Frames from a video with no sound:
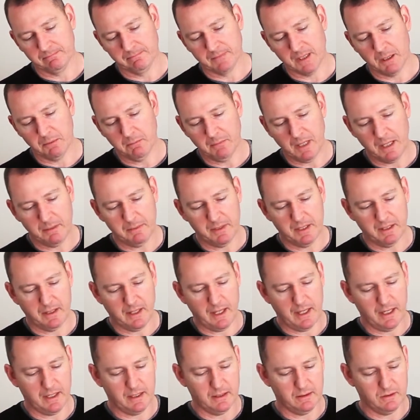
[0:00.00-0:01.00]
Maybe
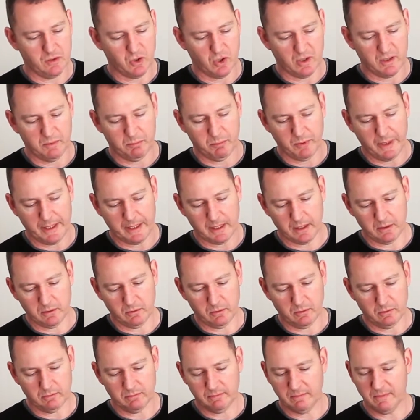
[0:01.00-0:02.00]
they tried to break it
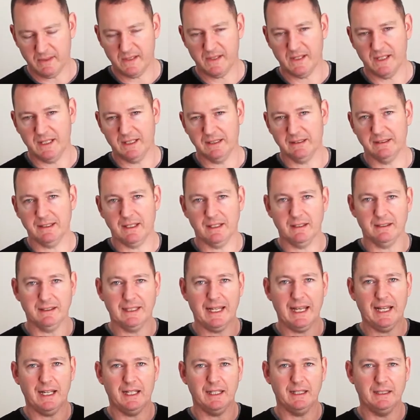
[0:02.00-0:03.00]
or sent it down an
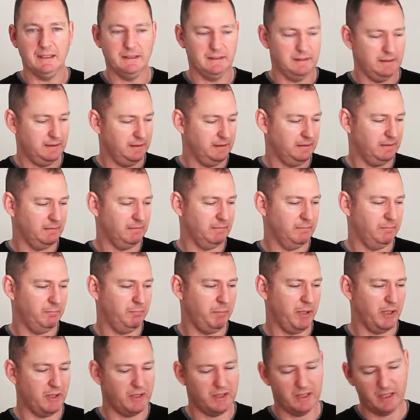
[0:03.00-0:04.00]
alley and
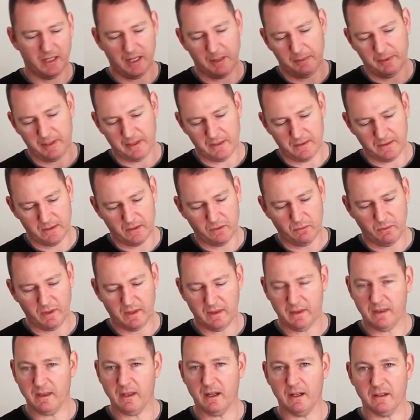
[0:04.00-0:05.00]
pitched it up against 3
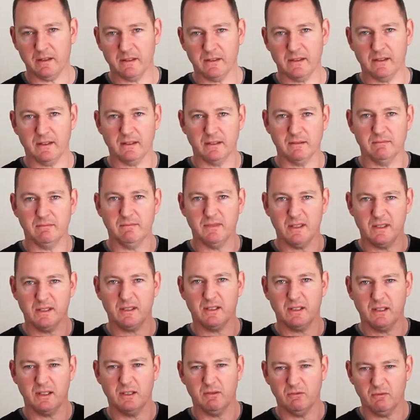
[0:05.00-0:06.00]
thugs to
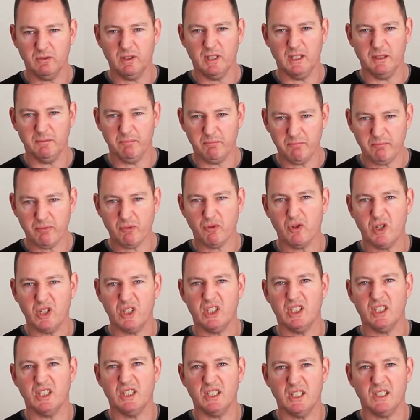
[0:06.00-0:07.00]
just kind of really
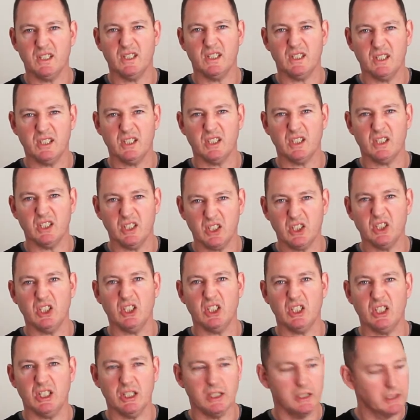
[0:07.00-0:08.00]
pressure test this
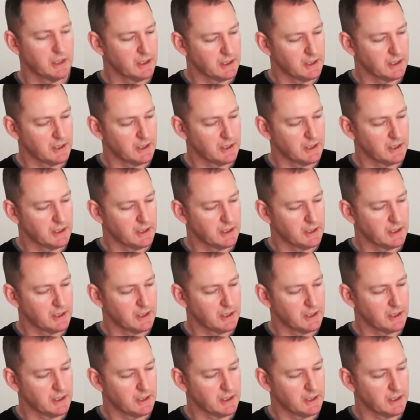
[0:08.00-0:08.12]
guitar.